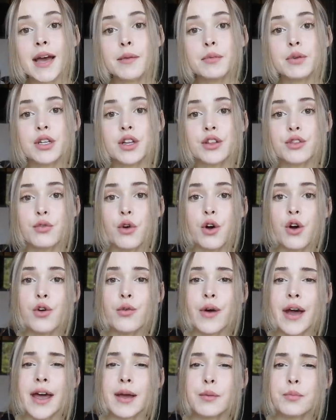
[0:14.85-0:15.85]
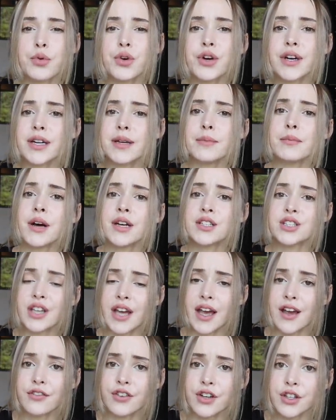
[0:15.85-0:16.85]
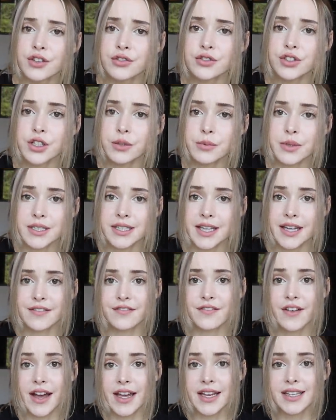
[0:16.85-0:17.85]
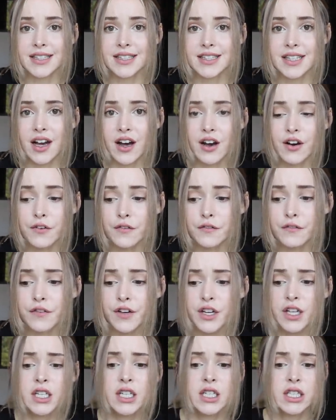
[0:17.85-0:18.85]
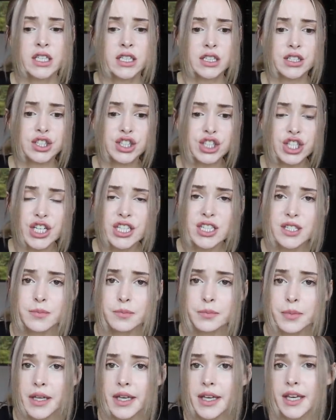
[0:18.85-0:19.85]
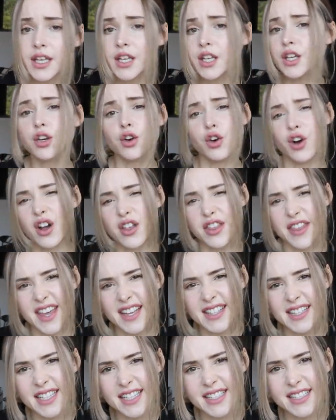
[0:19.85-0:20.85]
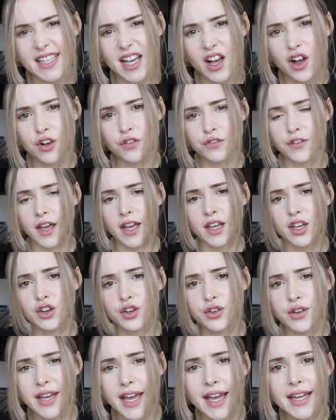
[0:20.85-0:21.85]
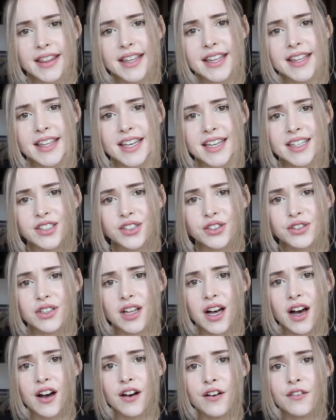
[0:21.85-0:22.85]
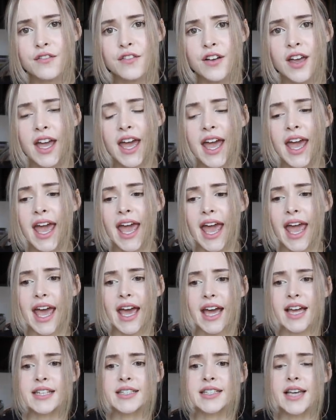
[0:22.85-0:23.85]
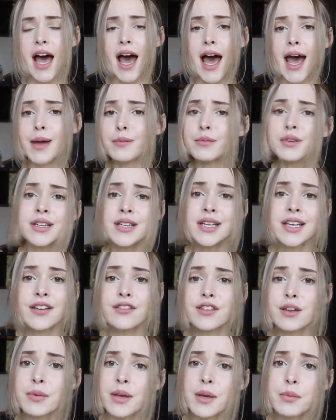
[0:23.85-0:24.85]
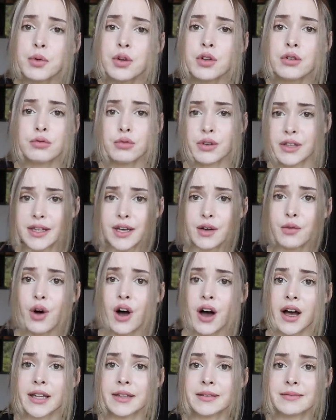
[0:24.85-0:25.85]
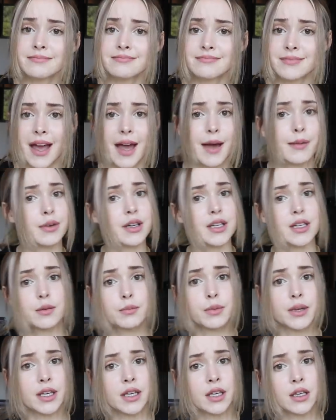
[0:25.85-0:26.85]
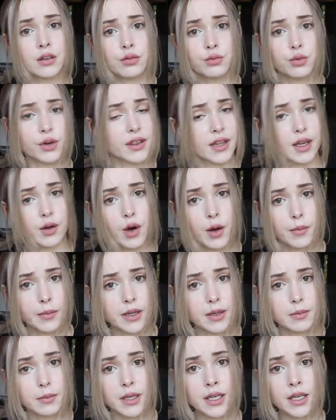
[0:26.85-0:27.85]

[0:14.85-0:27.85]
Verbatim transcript: I'm gonna throw away pretty much every YouTuber's advice of just be your authentic self and create the things you love, and I'm gonna give the people what they want. I'm gonna be what they want me to be.